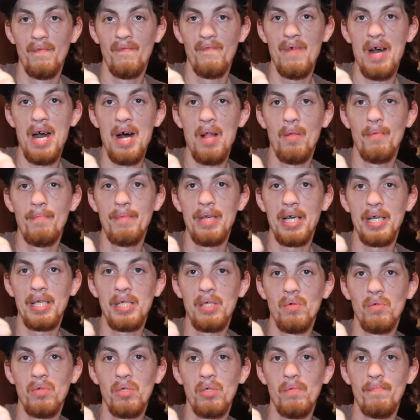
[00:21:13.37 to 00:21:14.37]
Follow me on
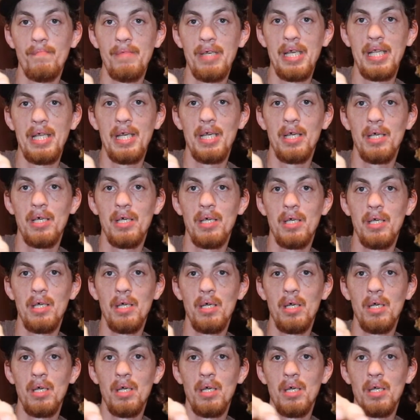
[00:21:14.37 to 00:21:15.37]
social media.
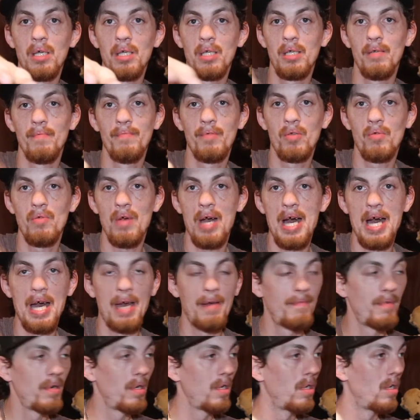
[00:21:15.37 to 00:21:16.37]

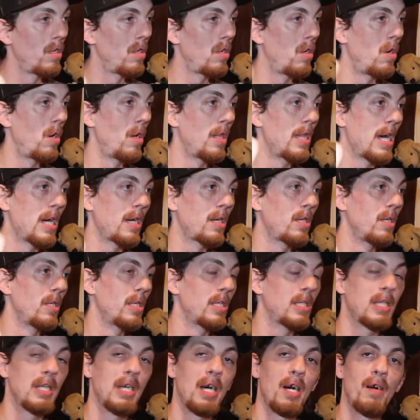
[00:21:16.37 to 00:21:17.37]
Subscribe. All that good
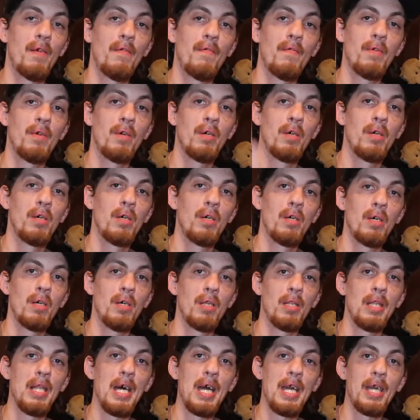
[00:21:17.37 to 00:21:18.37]
stuff.
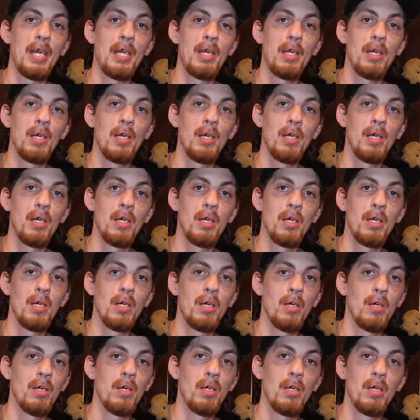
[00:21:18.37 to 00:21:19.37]
Like.
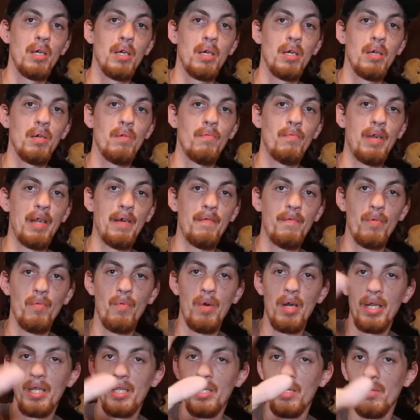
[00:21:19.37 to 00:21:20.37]
Whatever you
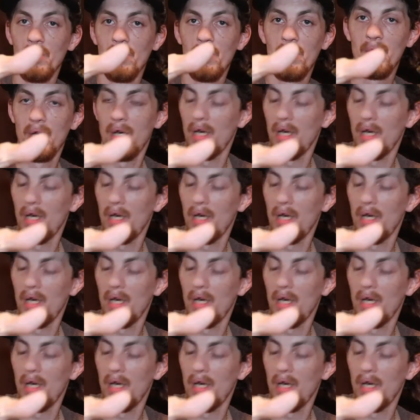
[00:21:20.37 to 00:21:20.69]
want to do.